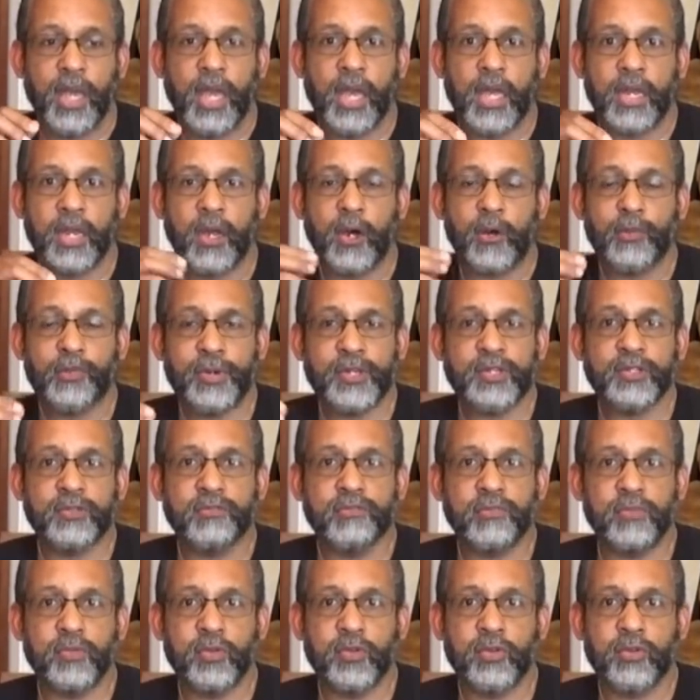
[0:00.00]
and help us
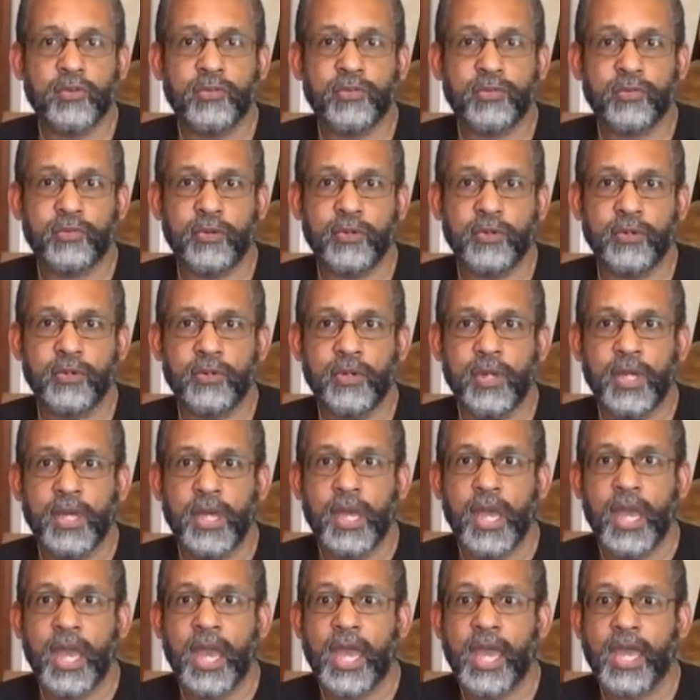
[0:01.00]
move through
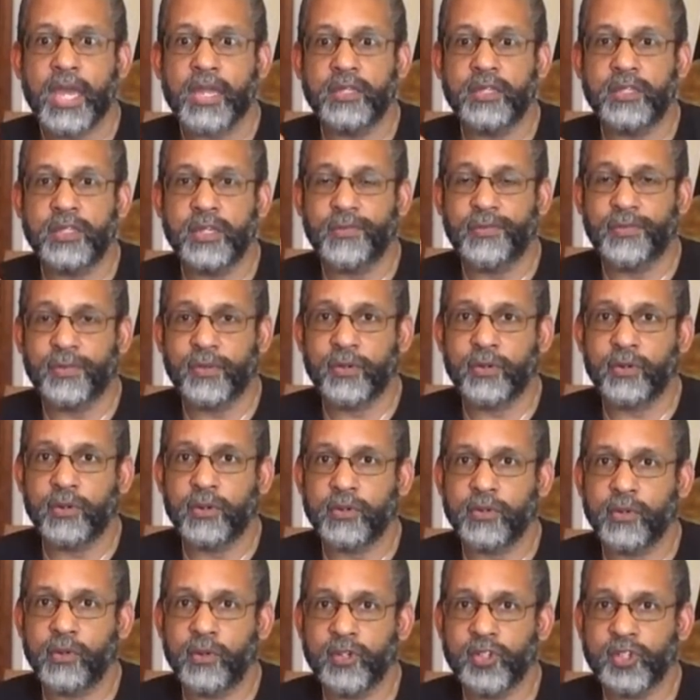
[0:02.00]
a
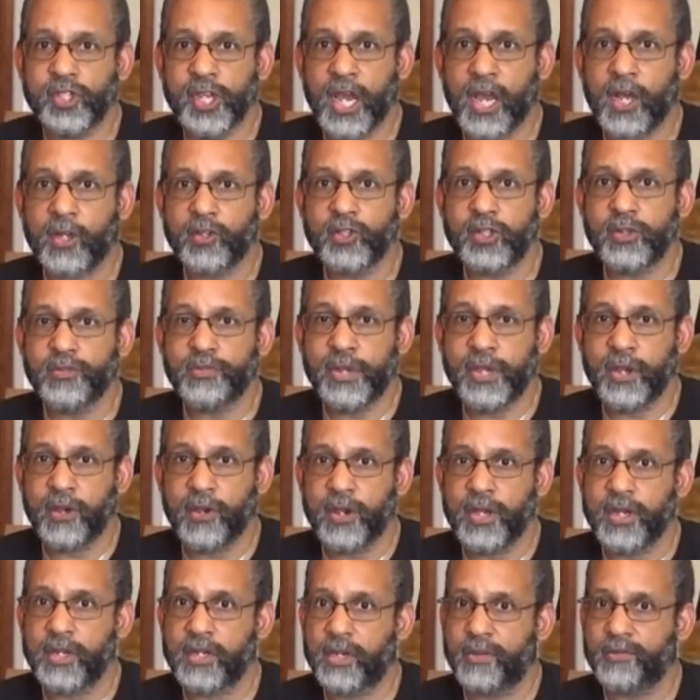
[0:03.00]
difficult or challenging
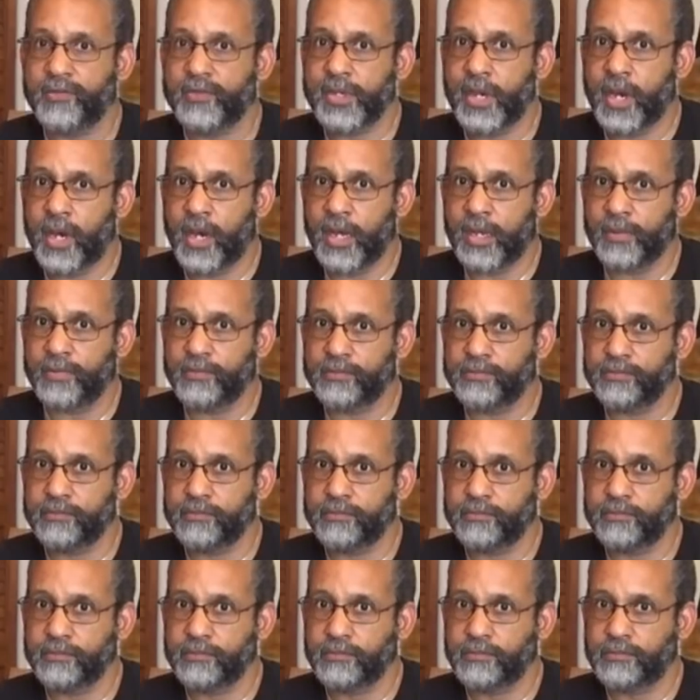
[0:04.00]
period of time,
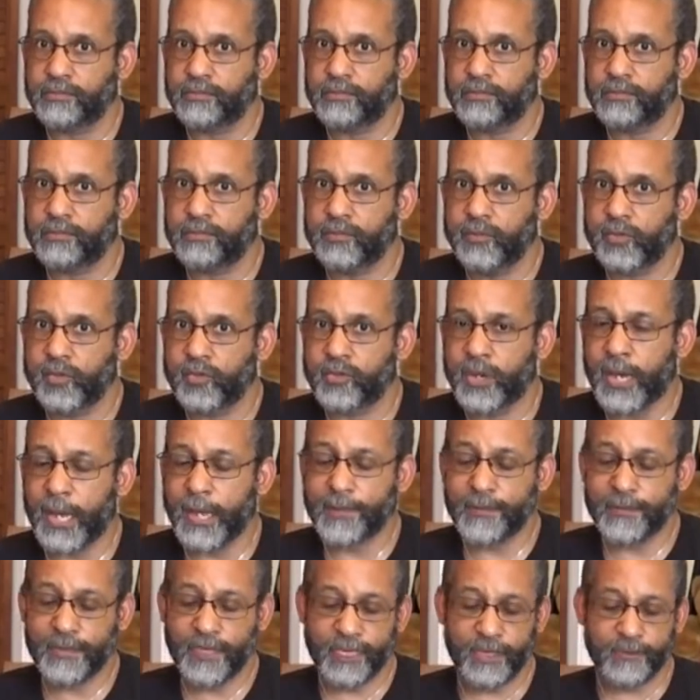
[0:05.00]

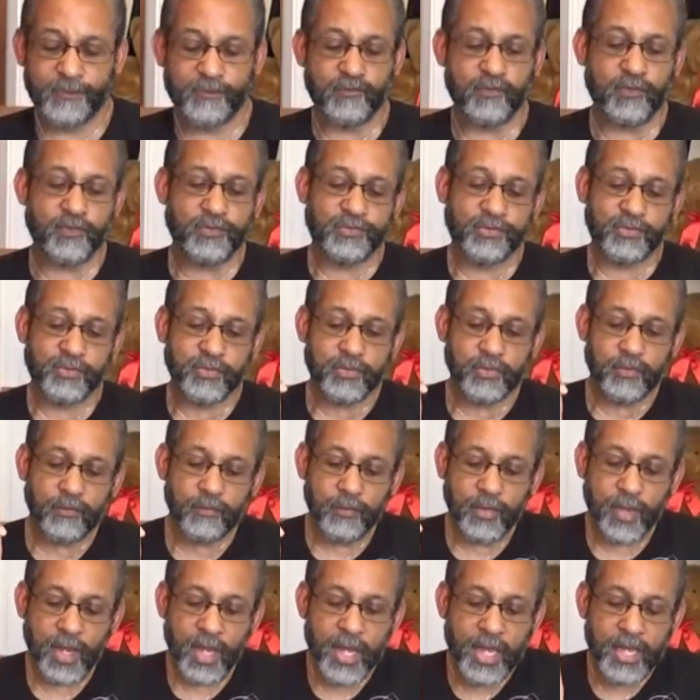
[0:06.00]
right?
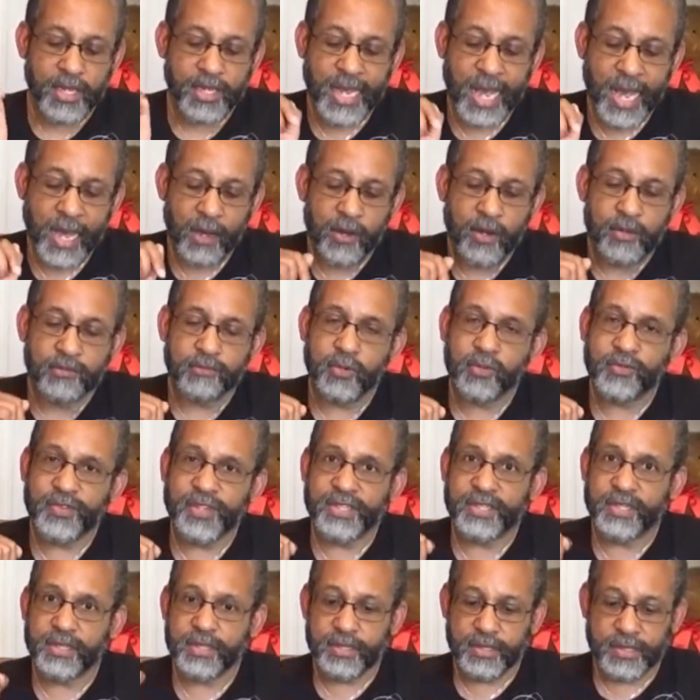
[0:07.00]
Now,
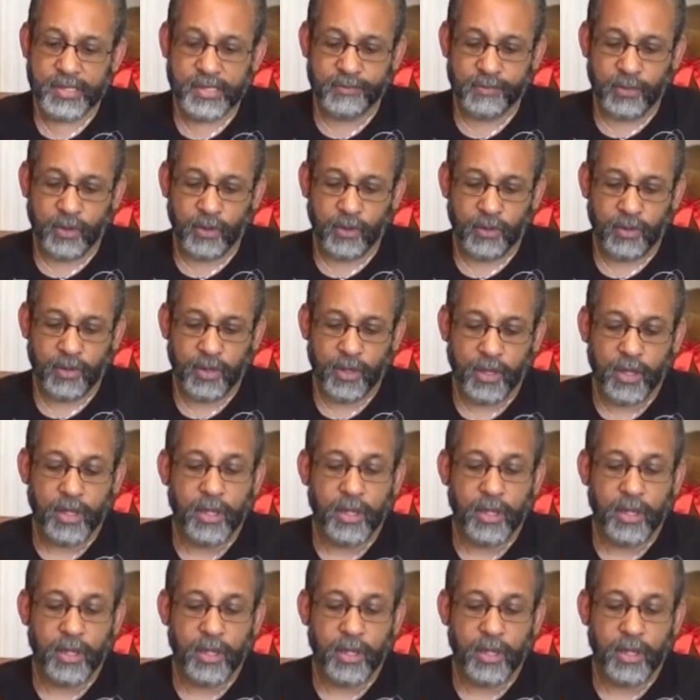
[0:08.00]
moving to the symbol,